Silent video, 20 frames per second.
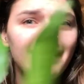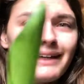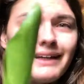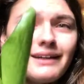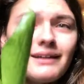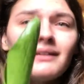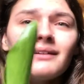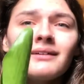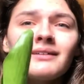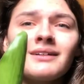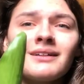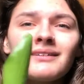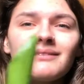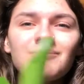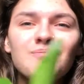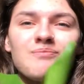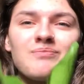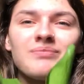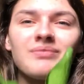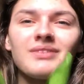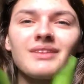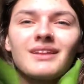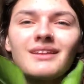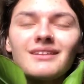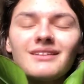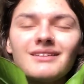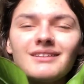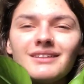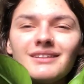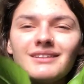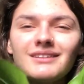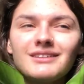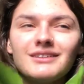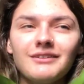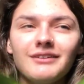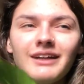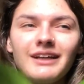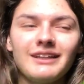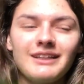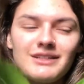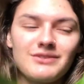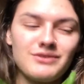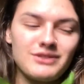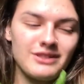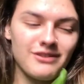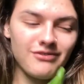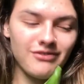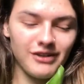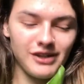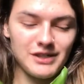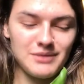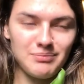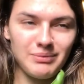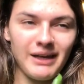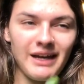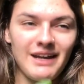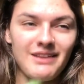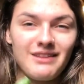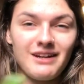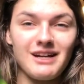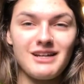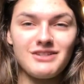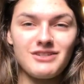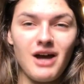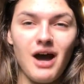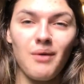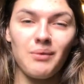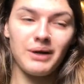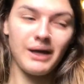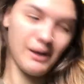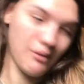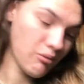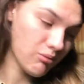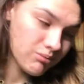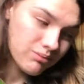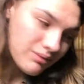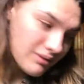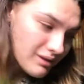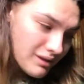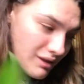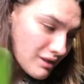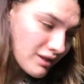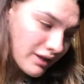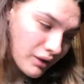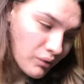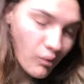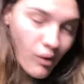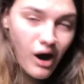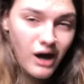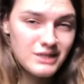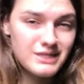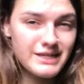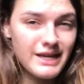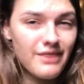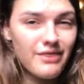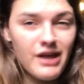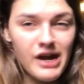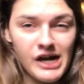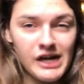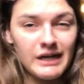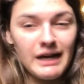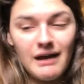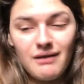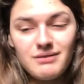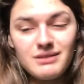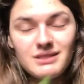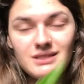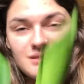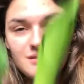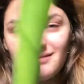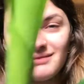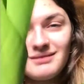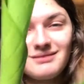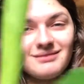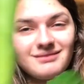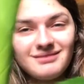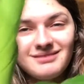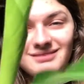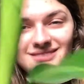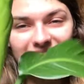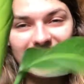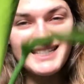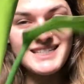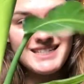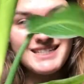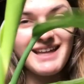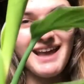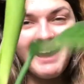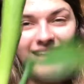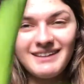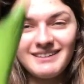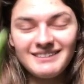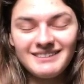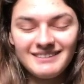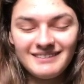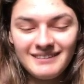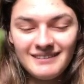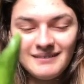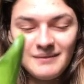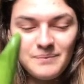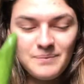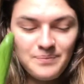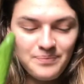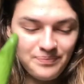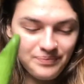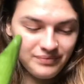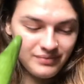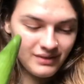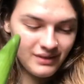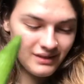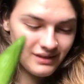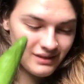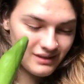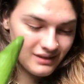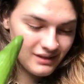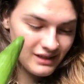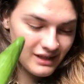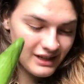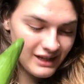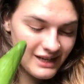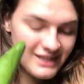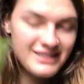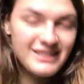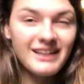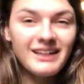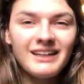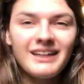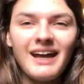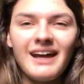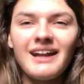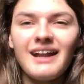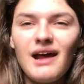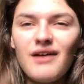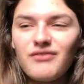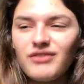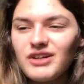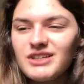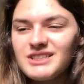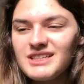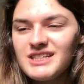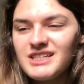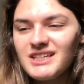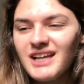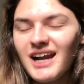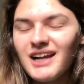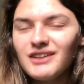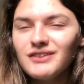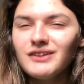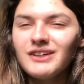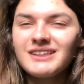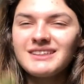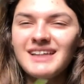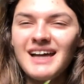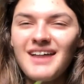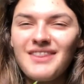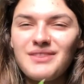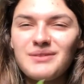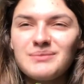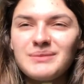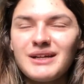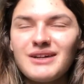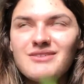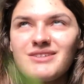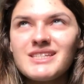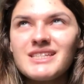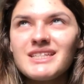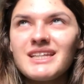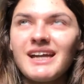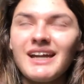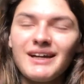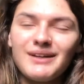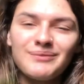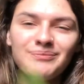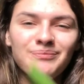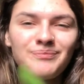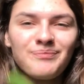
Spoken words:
it. So like this was the first plant that I saw when I like walked in there, and I was, this is it. And I didn't get it at first. I just kind of looked at them and I was like,